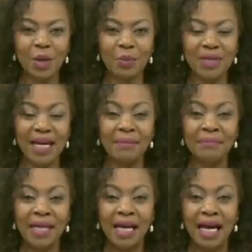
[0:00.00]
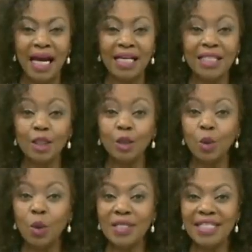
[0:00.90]
Kobia has
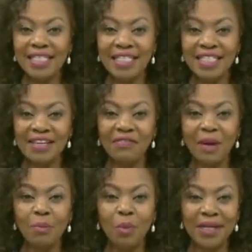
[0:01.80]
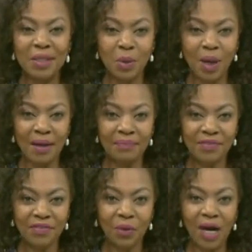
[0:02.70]
lauded Nyiva
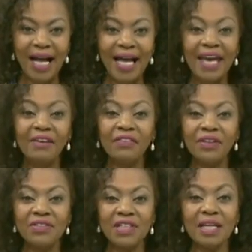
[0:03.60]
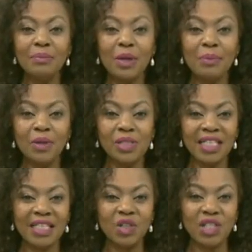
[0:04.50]
Mwendwa for her efforts in
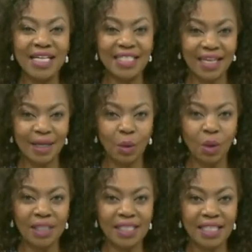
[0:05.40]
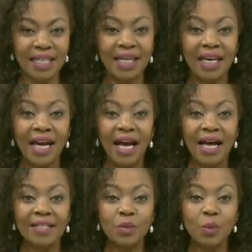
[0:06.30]
promoting gender equality
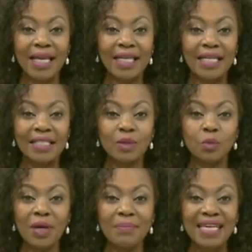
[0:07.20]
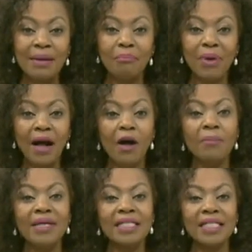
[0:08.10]
as well as women
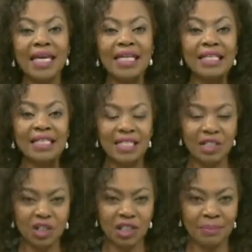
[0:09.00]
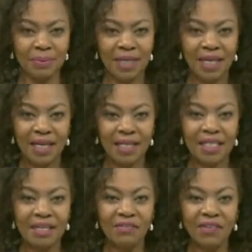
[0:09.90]
empowerment in leadership.
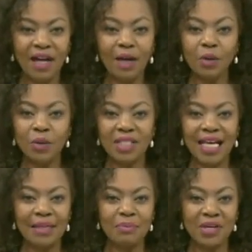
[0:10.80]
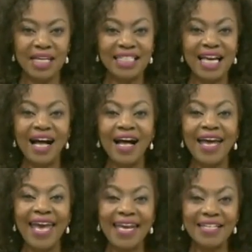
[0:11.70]
Nyiva, who celebrates her
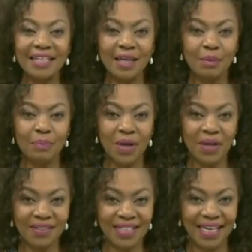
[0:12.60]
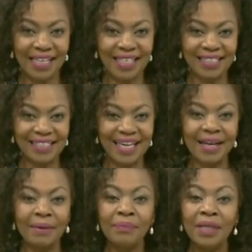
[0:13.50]
80th birthday this
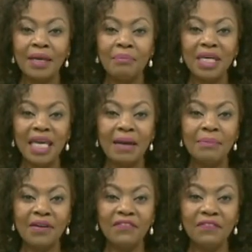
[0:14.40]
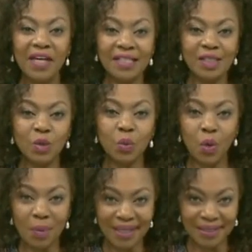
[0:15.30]
year, became the first
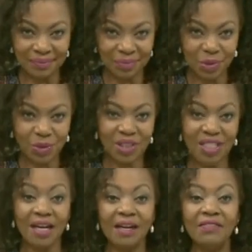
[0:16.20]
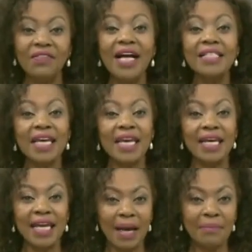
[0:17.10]
woman to serve as
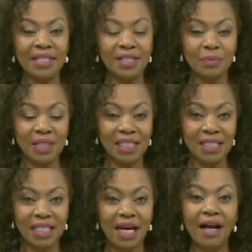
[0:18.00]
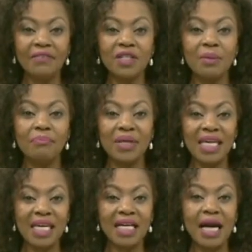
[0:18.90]
a cabinet minister after
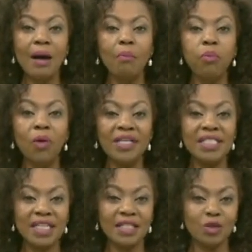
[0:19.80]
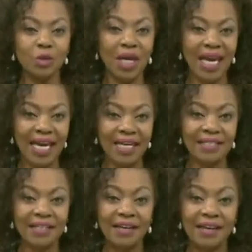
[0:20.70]
being appointed to
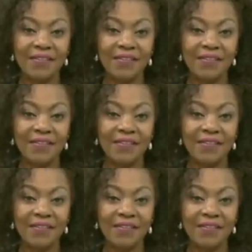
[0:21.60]
head